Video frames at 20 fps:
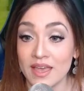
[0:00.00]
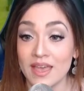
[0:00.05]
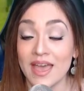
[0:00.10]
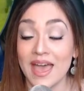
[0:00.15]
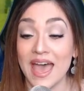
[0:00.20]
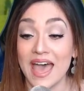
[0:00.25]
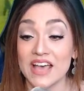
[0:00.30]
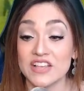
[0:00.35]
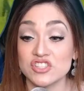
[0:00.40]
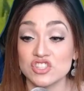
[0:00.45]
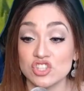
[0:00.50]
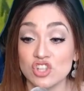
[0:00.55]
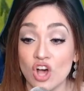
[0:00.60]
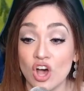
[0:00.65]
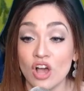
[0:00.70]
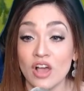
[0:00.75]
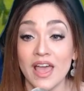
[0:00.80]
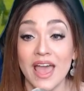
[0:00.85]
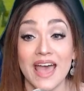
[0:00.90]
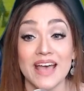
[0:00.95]
As
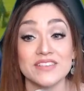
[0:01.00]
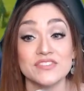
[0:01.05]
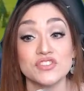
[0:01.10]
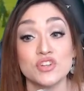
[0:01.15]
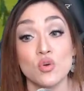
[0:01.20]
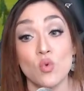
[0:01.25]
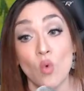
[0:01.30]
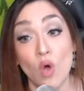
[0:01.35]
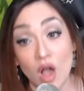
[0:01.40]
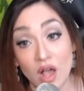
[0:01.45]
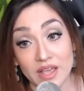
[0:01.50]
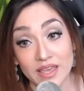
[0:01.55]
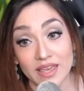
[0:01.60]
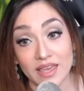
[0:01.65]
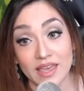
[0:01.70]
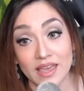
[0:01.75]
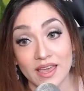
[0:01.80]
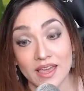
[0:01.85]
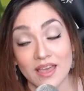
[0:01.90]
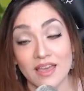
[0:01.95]
long as they're
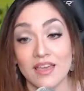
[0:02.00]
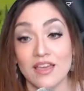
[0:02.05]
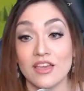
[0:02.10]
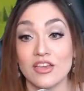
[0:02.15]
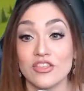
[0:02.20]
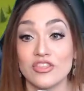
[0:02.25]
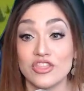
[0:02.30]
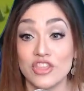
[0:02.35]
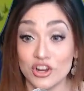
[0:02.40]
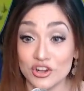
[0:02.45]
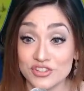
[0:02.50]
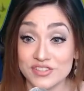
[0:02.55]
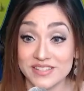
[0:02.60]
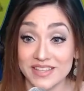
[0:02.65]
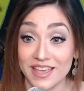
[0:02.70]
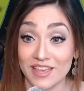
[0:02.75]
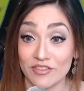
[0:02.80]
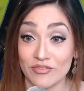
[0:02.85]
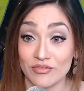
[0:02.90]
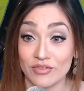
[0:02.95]
walking, they're
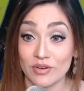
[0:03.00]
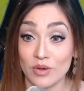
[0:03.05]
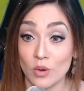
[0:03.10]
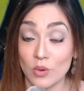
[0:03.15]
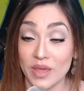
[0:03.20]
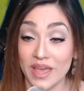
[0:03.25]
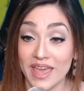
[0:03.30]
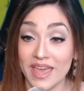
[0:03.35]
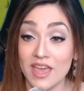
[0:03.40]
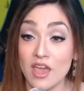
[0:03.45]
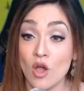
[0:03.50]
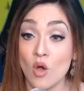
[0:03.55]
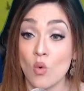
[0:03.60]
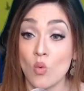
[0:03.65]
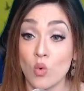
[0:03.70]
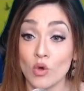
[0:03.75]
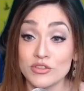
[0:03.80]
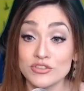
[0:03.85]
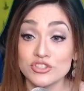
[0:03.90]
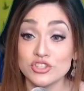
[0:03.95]
safe, okay?
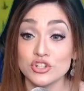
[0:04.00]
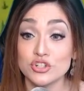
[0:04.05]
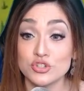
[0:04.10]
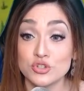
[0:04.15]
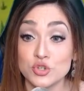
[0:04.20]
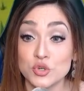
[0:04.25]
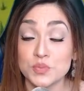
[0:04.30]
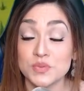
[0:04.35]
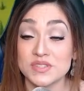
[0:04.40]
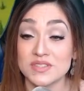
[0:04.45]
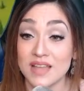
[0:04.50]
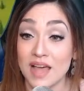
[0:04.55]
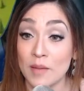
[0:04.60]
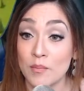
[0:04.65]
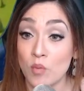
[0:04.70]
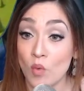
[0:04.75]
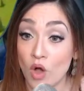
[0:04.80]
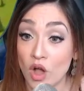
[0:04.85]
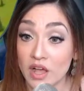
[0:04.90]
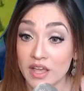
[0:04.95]
Once your troops
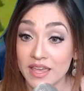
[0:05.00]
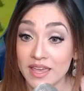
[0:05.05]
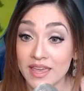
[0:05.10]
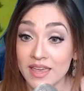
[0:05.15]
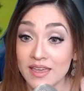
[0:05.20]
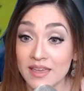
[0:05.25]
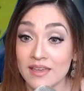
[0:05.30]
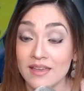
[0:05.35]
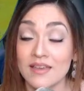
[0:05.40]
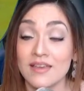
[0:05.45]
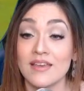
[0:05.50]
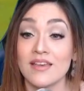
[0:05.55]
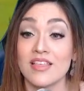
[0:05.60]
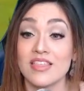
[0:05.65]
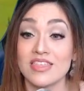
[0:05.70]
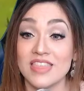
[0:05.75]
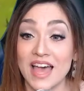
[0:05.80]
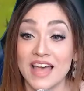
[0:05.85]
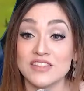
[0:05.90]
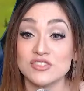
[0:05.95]
stop walking,
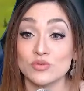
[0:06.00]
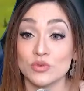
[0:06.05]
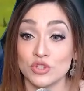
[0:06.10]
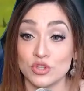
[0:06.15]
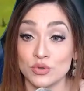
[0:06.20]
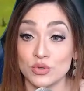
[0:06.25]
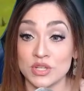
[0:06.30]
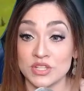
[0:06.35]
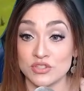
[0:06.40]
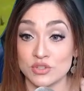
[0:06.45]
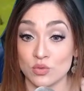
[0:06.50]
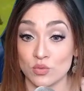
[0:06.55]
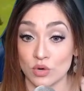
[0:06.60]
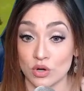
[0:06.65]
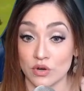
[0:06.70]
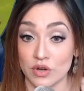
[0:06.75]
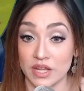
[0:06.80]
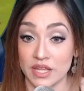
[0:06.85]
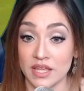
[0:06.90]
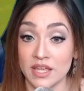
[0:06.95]
that's when you need to
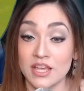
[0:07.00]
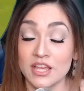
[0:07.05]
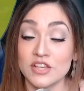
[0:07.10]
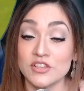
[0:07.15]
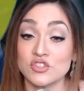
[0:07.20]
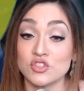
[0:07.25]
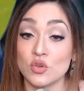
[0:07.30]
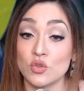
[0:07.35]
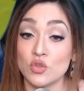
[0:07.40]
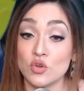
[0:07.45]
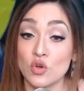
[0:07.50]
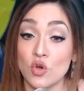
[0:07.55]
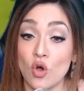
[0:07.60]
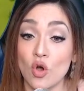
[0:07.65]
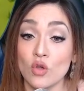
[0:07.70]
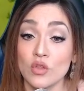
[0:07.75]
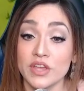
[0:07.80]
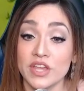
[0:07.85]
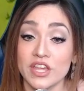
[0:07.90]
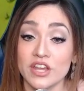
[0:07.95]
worry. So the
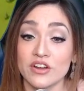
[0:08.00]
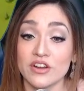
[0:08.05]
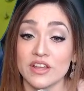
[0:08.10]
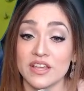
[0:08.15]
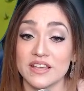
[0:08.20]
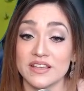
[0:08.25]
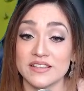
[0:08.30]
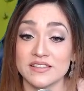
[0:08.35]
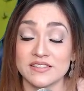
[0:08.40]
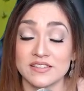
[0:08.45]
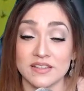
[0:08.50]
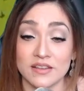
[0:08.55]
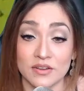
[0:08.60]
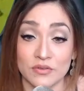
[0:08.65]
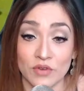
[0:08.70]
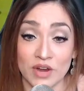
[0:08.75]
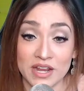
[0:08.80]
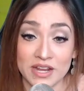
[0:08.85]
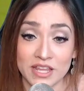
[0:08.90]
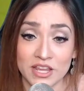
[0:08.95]
goal here is,
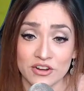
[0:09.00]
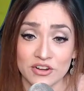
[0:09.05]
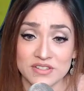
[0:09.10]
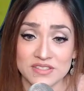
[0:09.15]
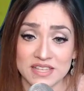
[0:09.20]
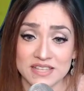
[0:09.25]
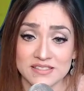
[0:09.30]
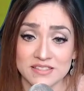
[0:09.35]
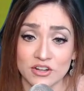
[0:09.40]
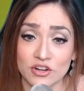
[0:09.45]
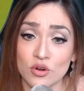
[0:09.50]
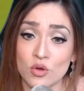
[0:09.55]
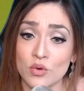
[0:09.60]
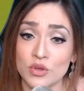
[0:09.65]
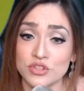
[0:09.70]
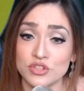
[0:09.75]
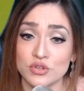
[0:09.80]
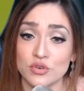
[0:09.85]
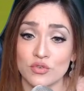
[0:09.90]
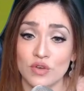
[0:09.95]
right here, it says they're
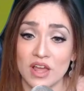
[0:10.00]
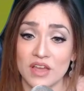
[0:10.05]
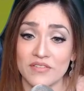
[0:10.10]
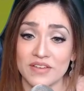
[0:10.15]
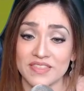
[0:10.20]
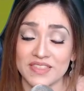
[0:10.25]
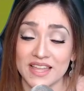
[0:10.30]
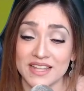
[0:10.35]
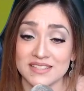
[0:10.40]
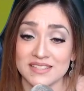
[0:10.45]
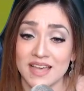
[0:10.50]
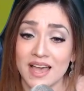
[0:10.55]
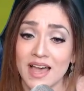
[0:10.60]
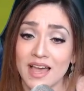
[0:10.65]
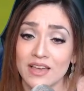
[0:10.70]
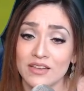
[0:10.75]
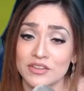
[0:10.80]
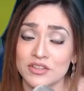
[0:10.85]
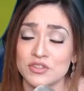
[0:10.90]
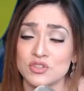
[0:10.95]
going to arrive at that
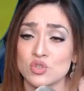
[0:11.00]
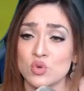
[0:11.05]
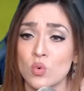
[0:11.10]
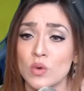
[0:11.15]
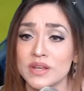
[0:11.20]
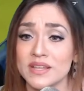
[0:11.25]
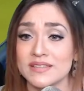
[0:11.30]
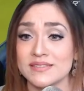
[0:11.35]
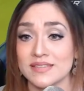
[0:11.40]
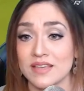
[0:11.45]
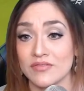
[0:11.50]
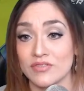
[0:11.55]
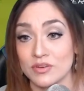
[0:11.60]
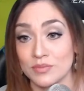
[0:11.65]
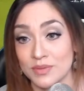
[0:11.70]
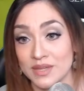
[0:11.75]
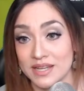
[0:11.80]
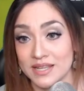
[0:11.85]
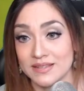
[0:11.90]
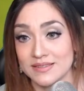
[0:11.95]
tile in 27
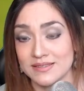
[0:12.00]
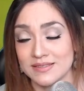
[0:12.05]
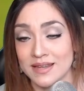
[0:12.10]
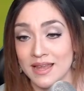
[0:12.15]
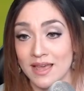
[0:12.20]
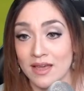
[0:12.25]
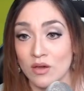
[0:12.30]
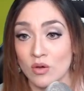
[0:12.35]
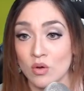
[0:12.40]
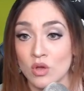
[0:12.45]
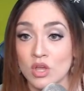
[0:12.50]
minutes. Now,